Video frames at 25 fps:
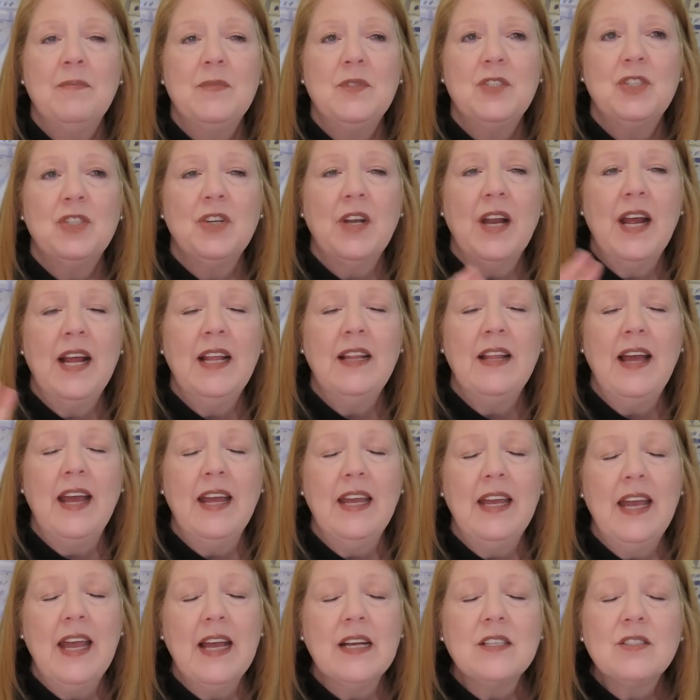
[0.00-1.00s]
Should
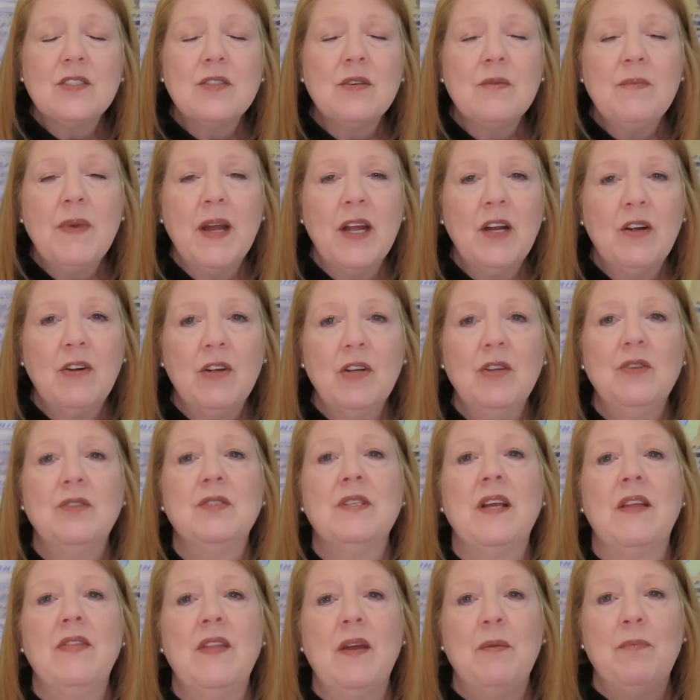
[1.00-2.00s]
I cancel my
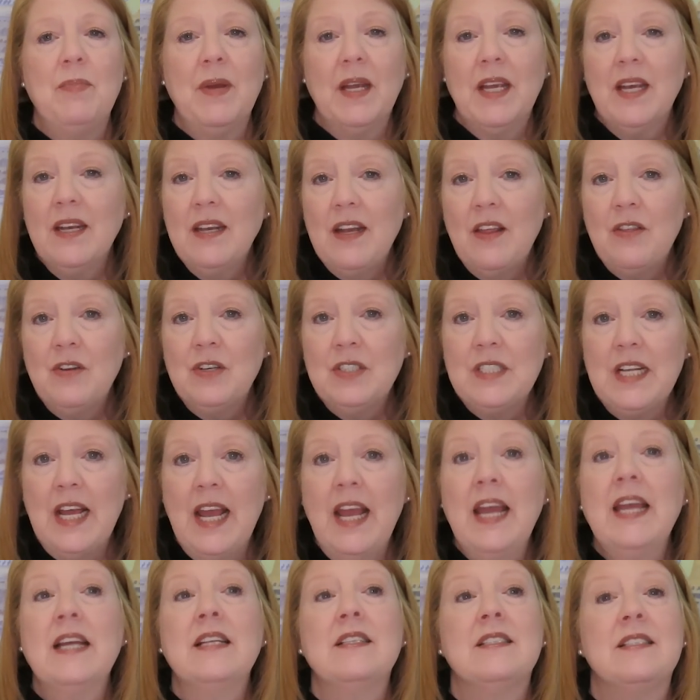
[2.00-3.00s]
cruise and then pick another
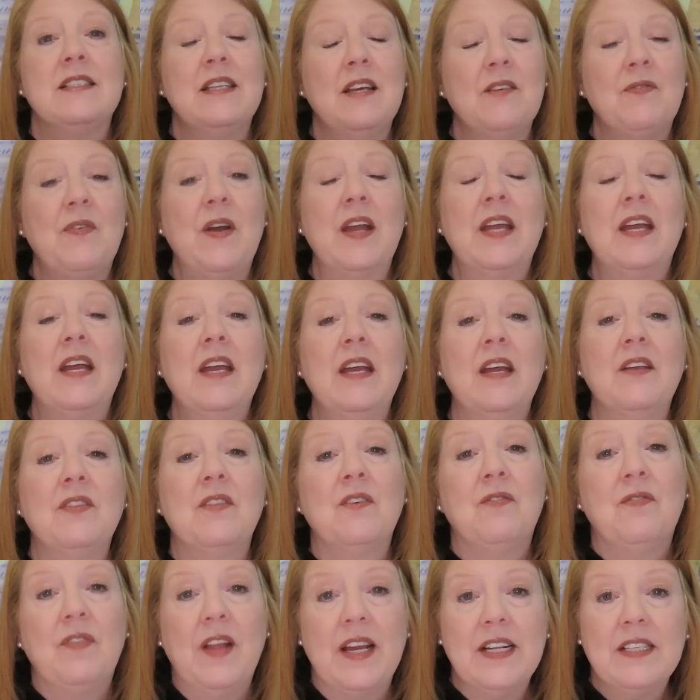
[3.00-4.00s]
day and see if I can get
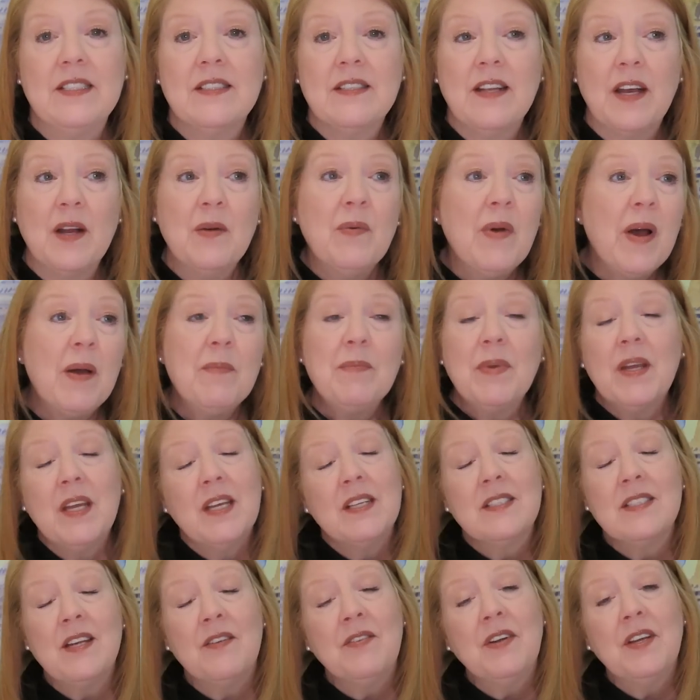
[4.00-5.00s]
the flights that I want?
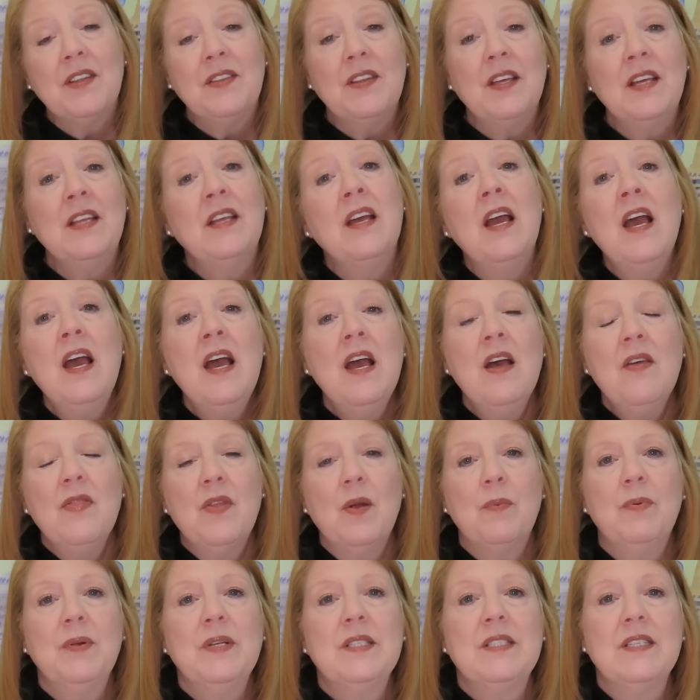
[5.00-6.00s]
Because everything
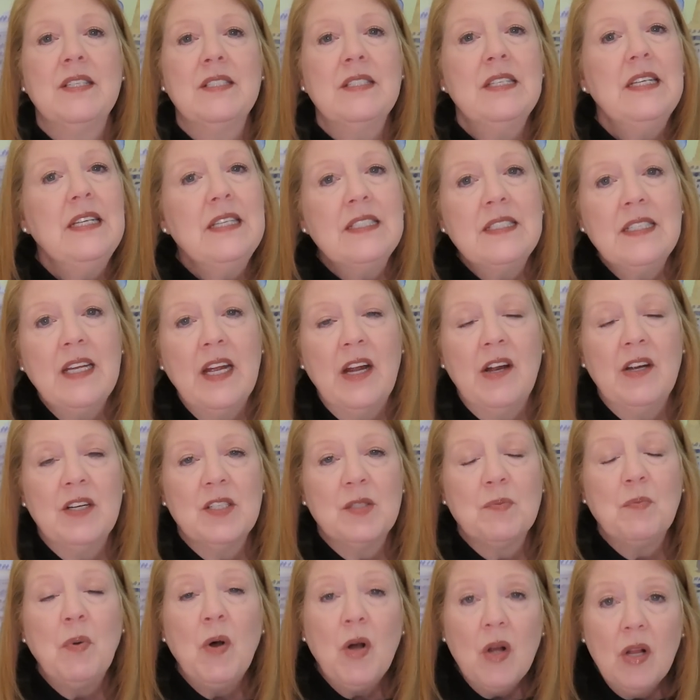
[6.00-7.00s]
that Princess Easy Air
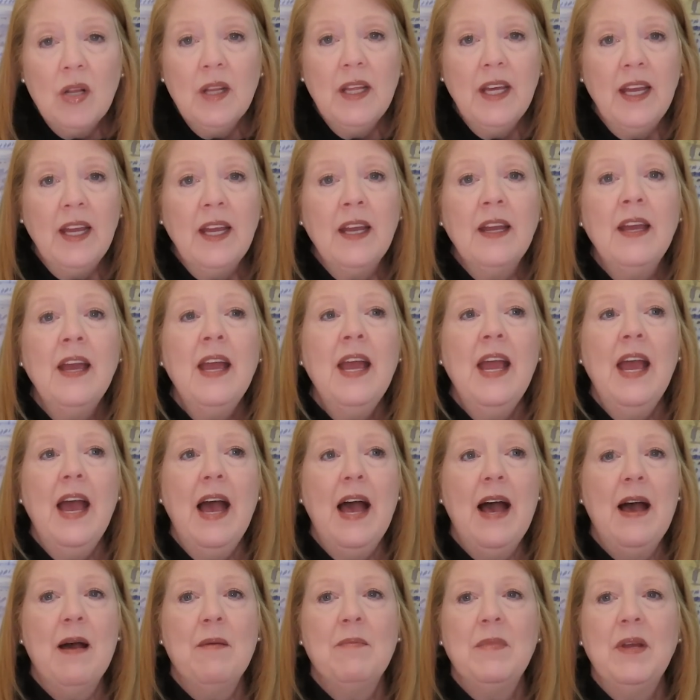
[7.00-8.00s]
is pulling
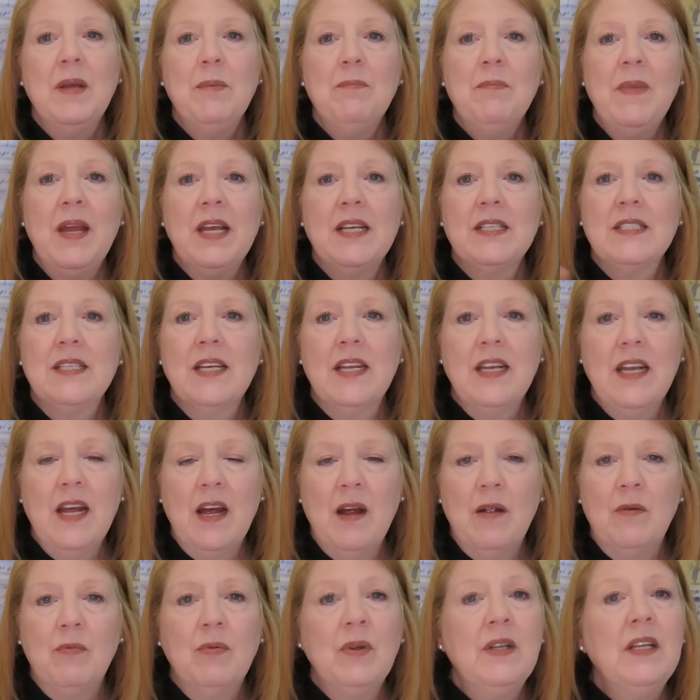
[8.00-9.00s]
makes it
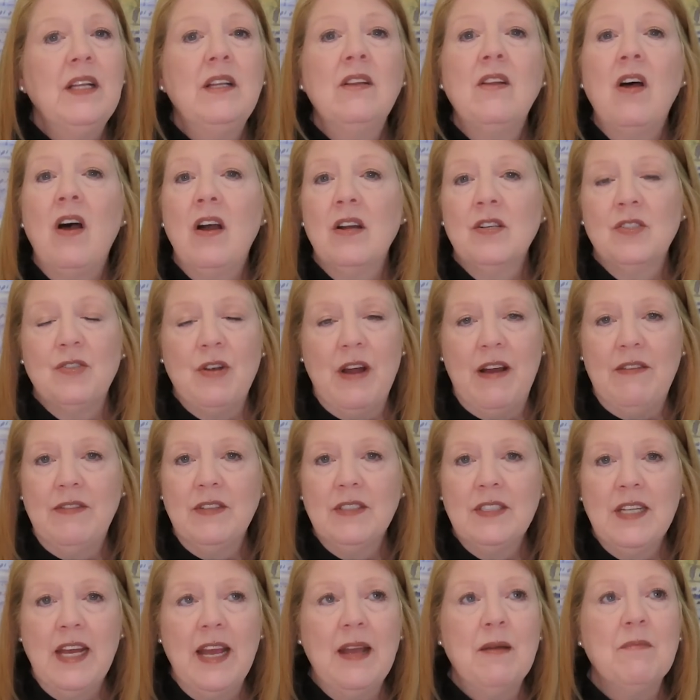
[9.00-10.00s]
a really long
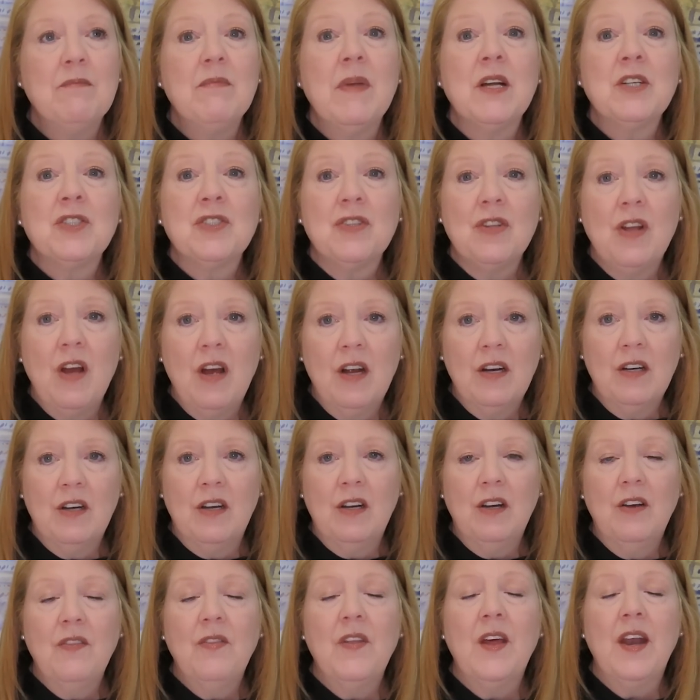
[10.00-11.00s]
travel day, much
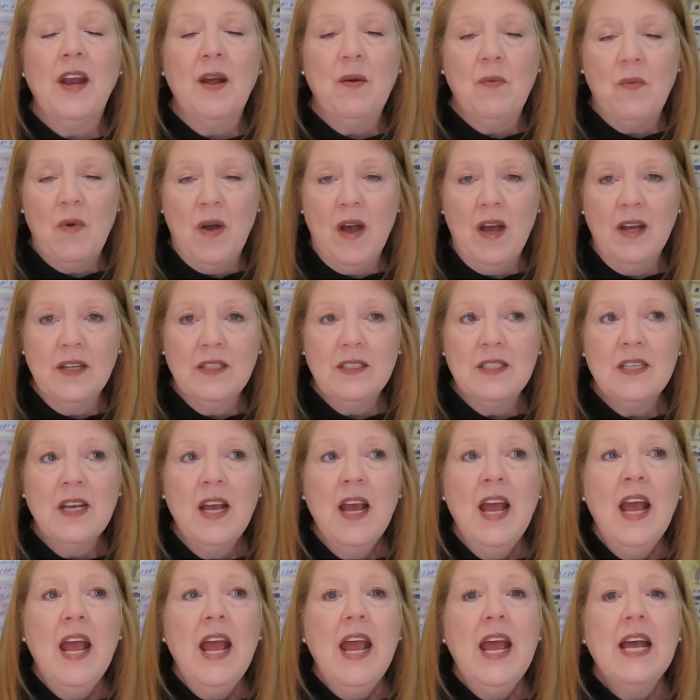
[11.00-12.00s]
longer than I want.
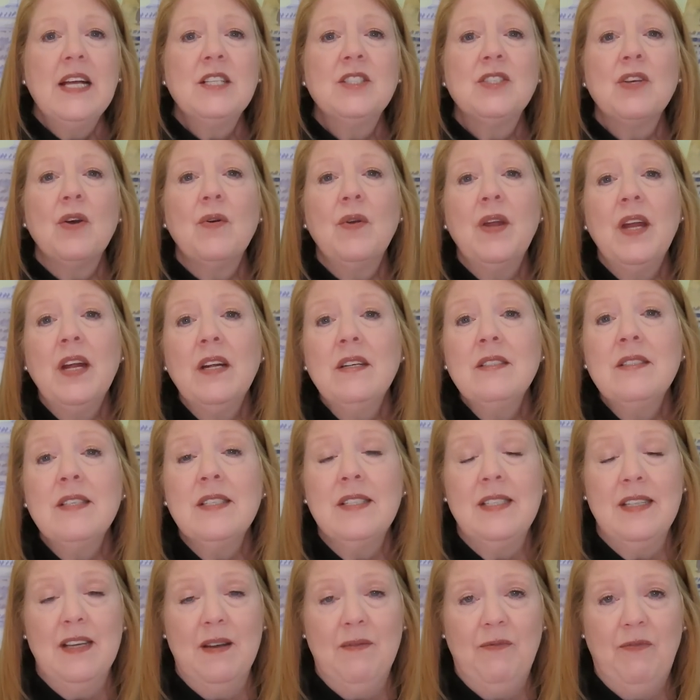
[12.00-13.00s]
And so here's
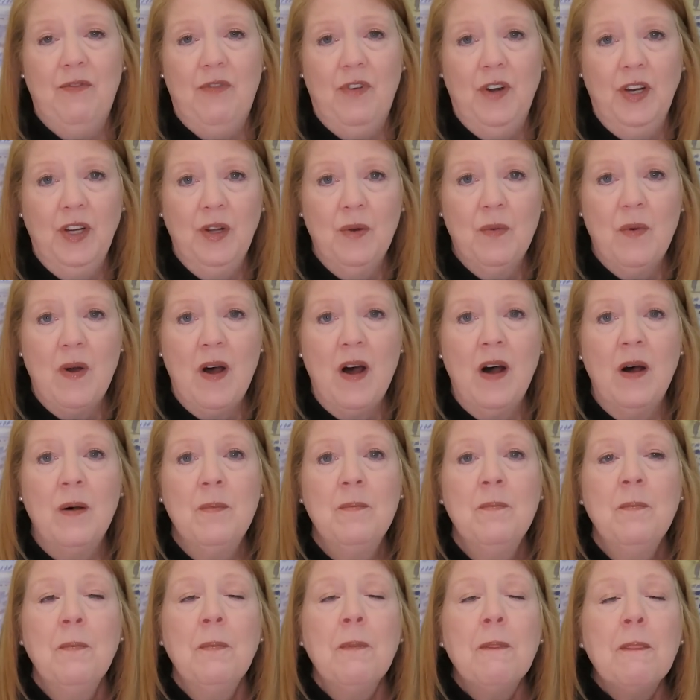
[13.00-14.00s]
a tip for you
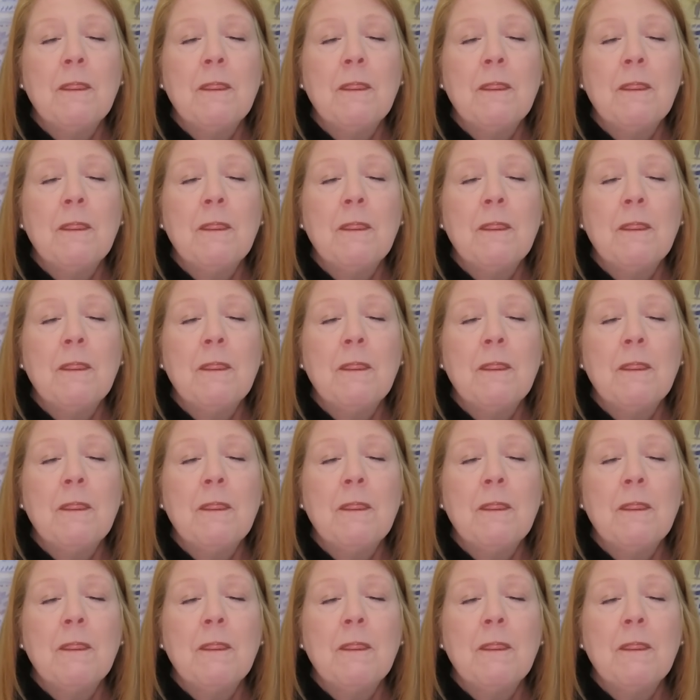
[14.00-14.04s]
all.